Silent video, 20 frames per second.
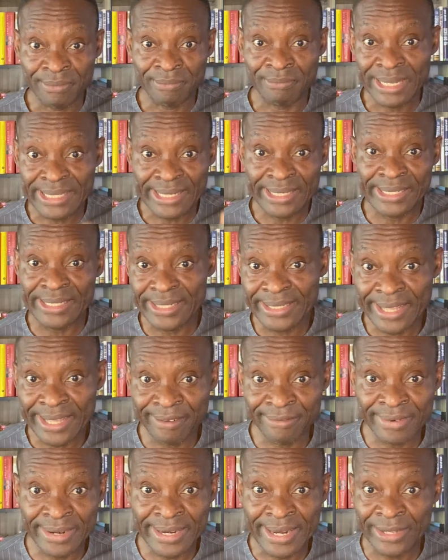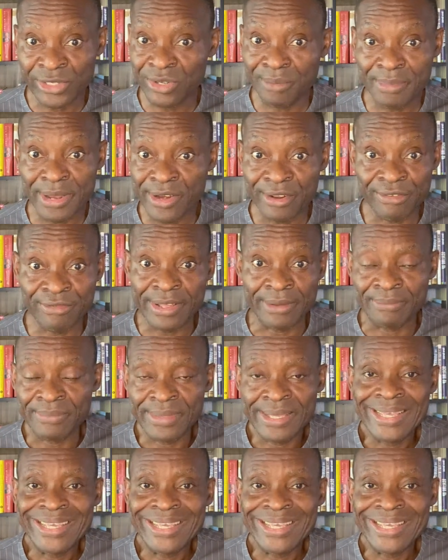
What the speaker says: messages every day, so many of them,